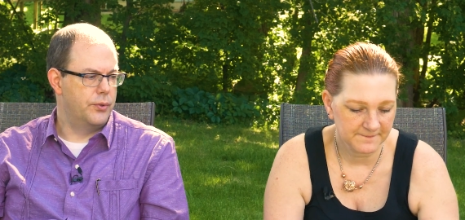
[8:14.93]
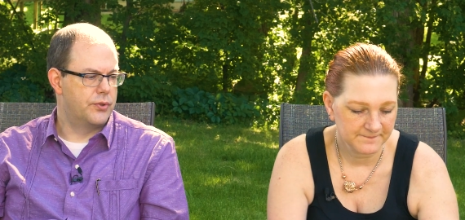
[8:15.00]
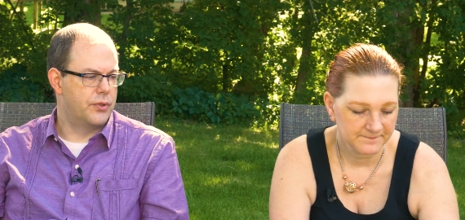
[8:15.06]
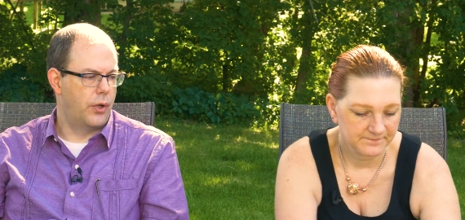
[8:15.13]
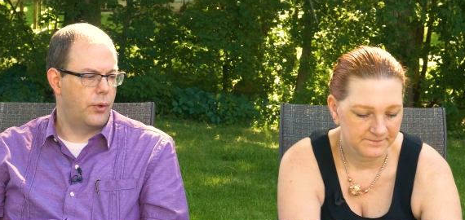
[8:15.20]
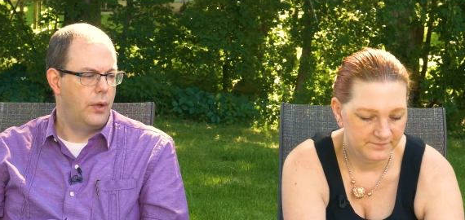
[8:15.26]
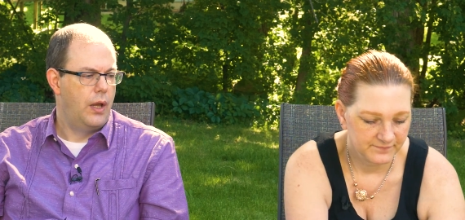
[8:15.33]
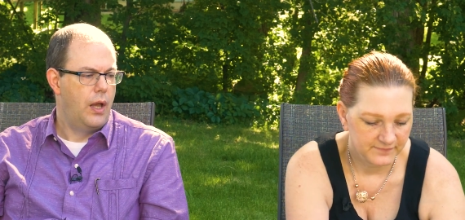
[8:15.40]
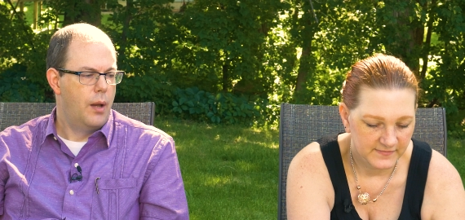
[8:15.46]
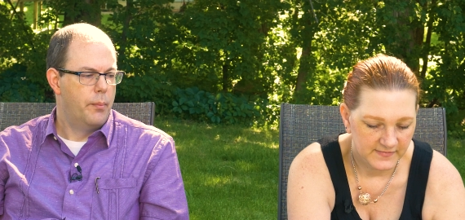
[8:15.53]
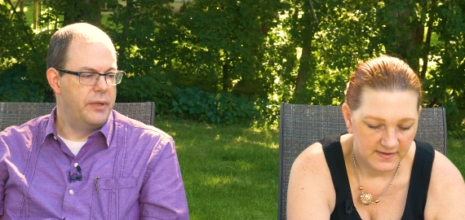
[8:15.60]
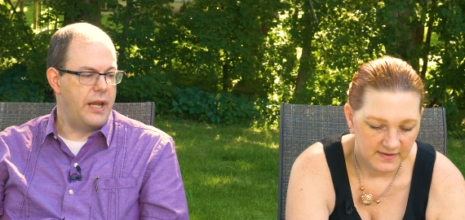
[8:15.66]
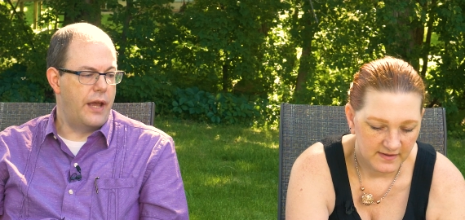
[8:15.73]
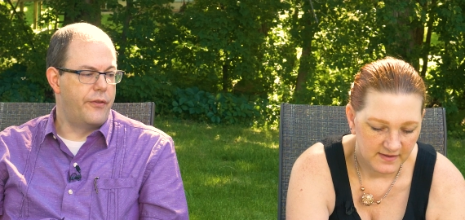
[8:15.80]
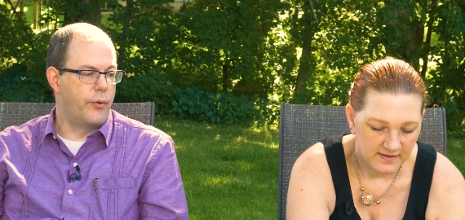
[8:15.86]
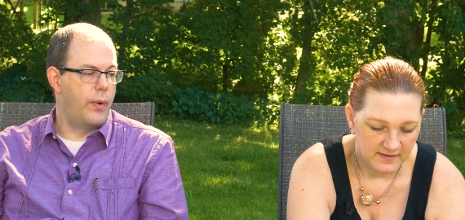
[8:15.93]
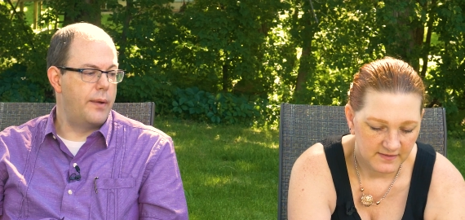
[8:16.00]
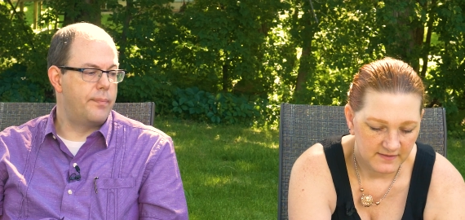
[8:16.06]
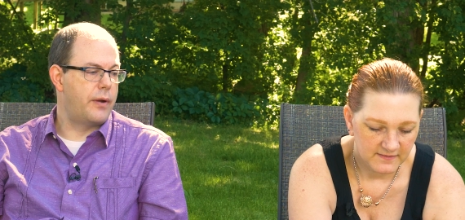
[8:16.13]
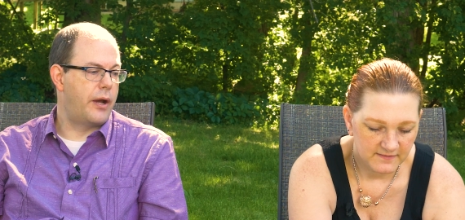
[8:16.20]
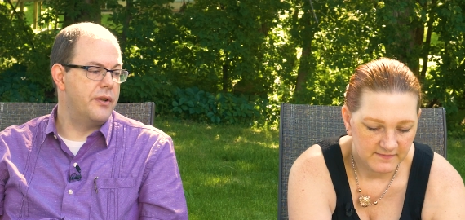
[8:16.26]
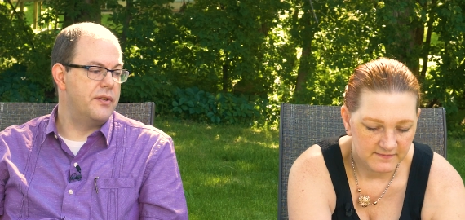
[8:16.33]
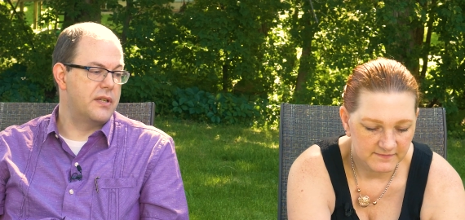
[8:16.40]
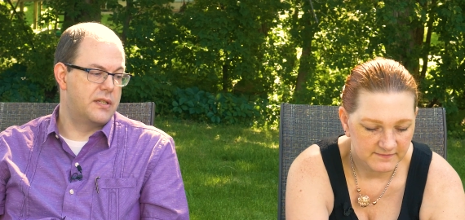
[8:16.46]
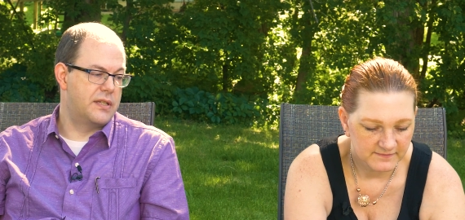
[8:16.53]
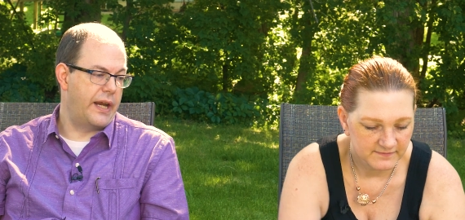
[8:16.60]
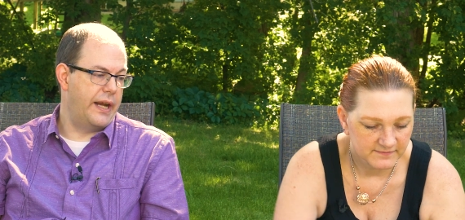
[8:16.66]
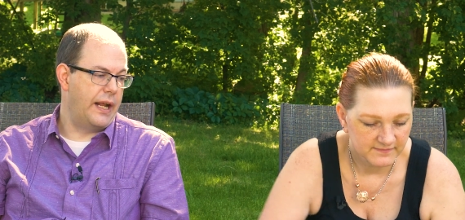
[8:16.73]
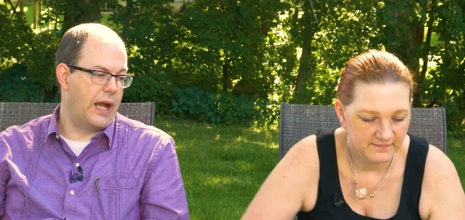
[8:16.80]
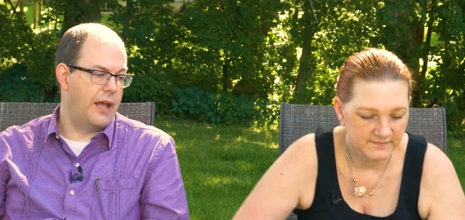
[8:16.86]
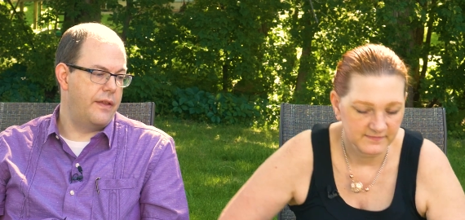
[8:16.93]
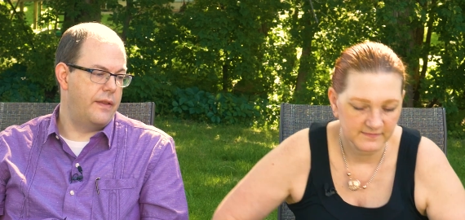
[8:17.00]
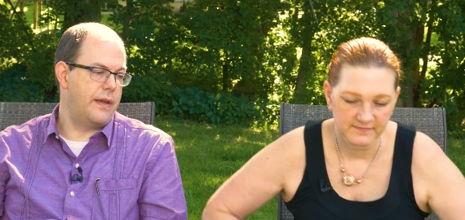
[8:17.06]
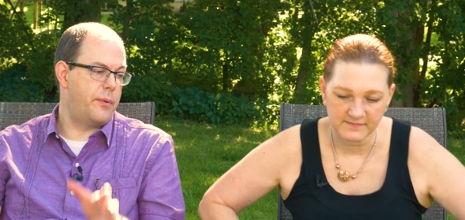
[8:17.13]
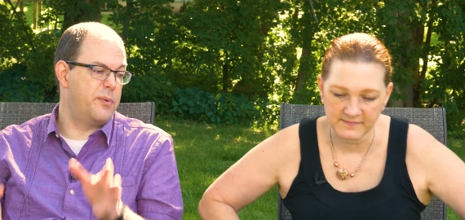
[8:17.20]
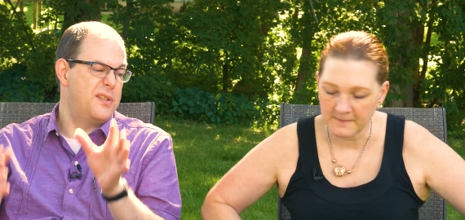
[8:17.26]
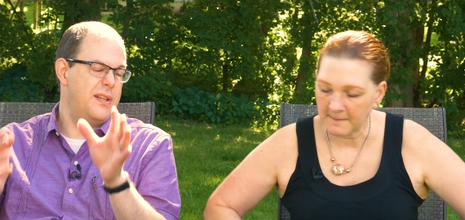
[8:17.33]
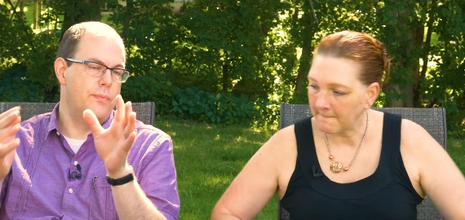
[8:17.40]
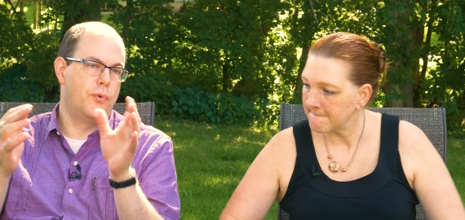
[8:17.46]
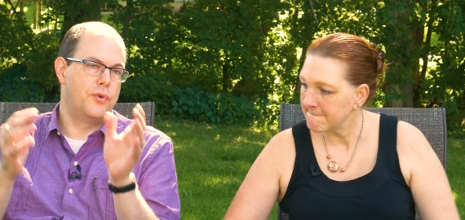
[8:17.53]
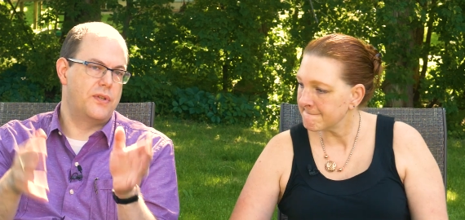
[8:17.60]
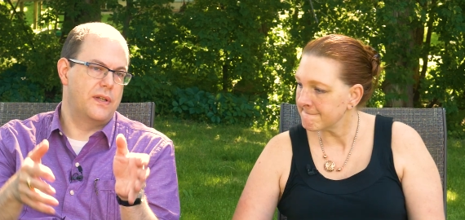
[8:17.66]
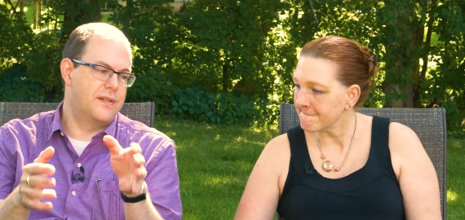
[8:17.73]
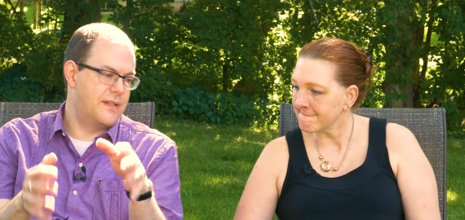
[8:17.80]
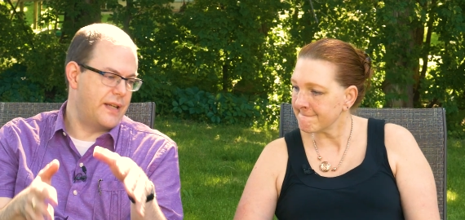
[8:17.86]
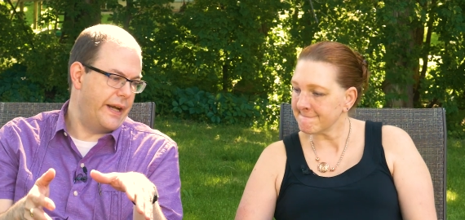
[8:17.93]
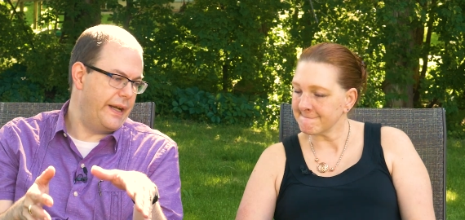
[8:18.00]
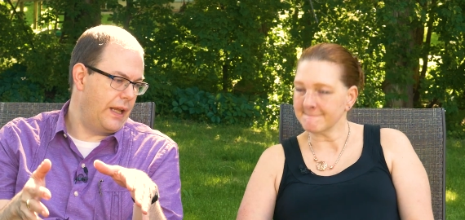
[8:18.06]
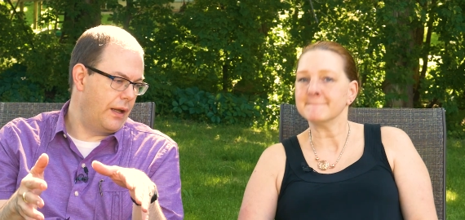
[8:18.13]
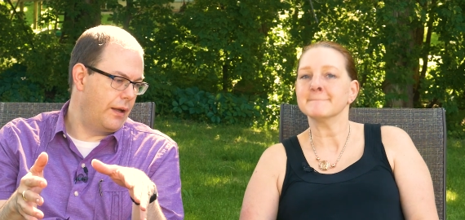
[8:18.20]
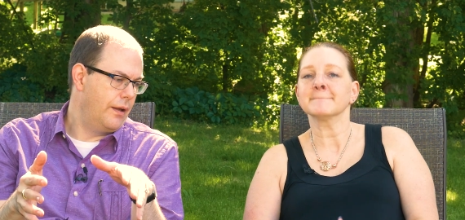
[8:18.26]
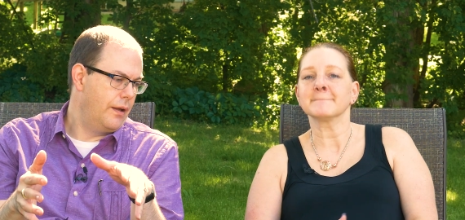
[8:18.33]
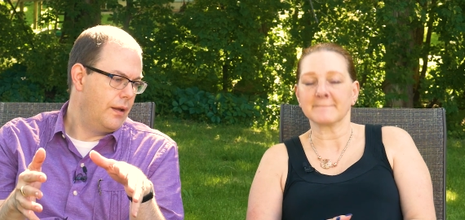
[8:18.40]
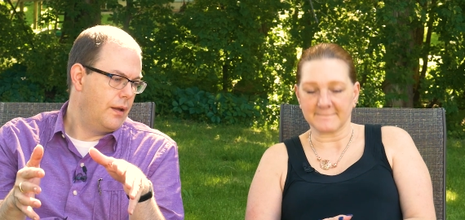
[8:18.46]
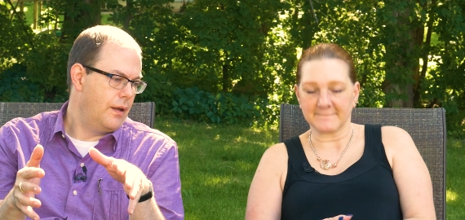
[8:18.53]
Speaker 1: Yeah. So, but yeah, the red brown is exciting. I, that was the most exciting